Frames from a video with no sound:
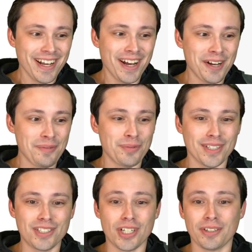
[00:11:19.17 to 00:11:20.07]
uh,
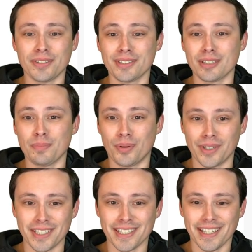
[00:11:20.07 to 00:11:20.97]
with general
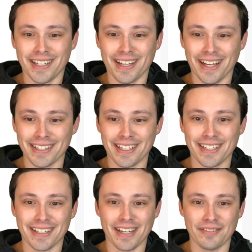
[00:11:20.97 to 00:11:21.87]
support and
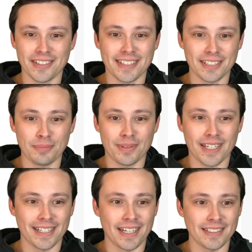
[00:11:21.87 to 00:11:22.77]
getting everything to
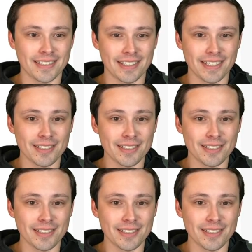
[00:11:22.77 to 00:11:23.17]
play nicely.